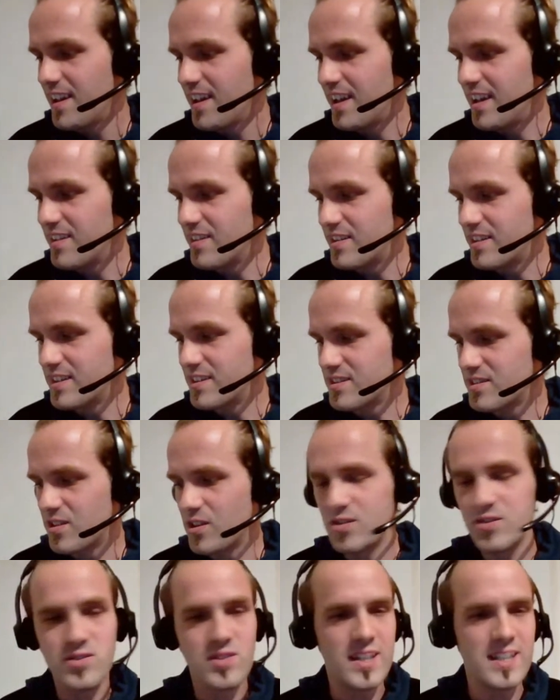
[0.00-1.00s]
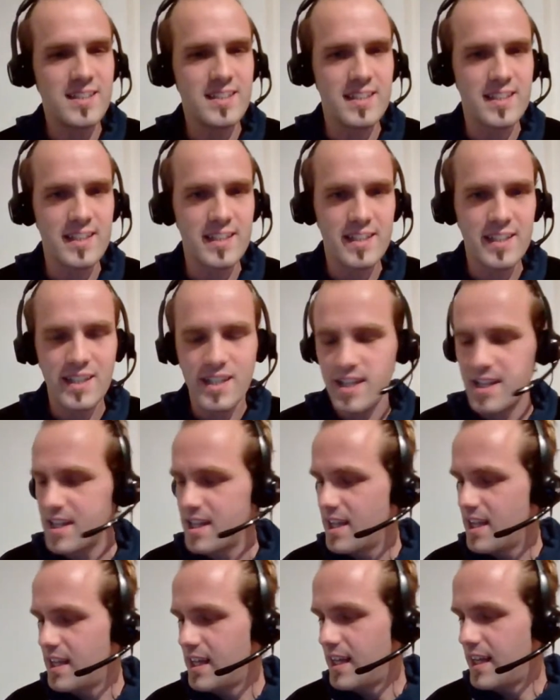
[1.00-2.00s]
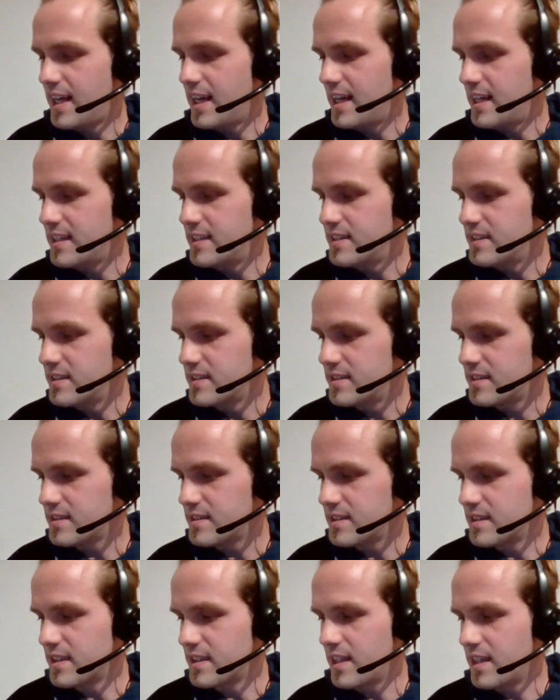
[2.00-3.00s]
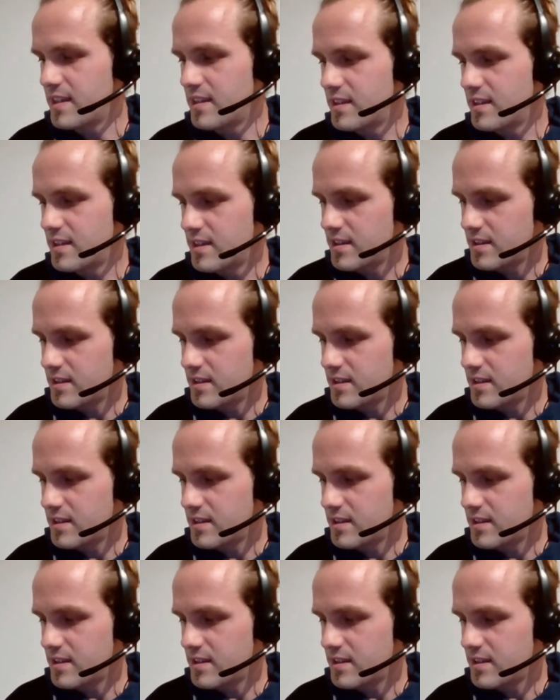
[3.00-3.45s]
and things go crazy. And again,